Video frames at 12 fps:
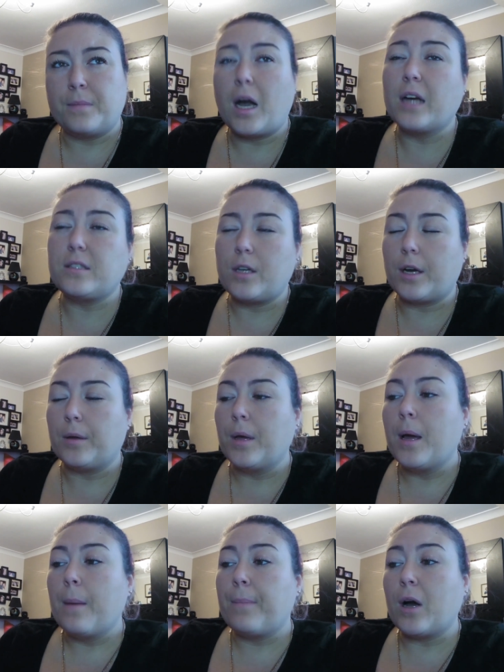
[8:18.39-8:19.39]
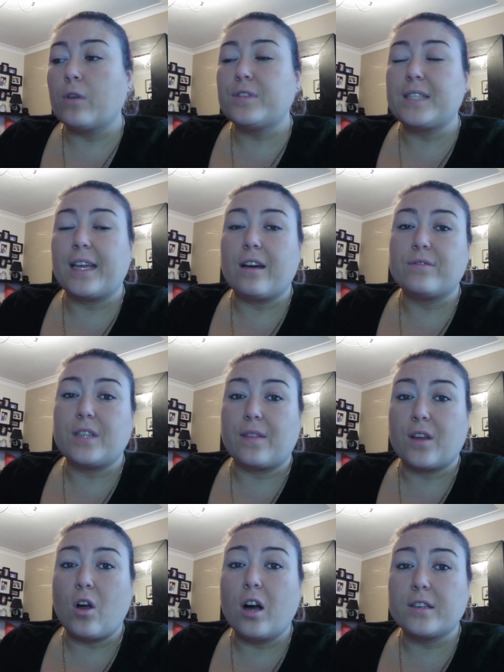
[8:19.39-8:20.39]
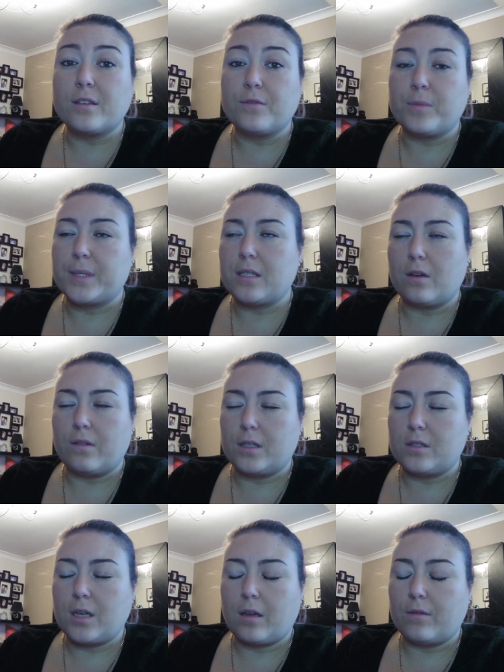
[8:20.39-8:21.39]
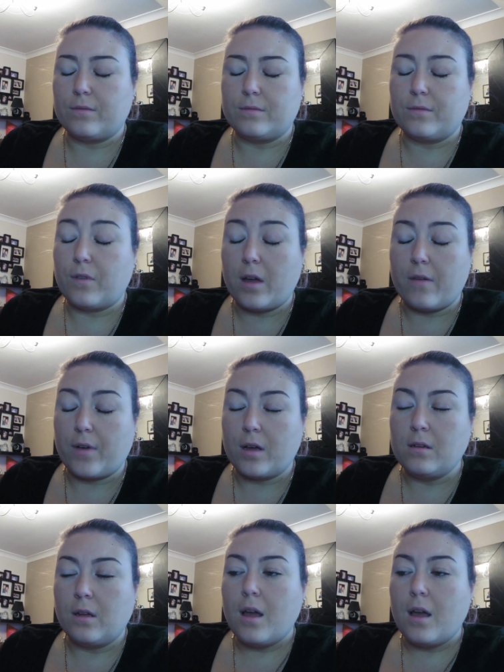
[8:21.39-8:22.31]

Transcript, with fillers: I don't know but obviously I've done the cardigan for myself that's taken forever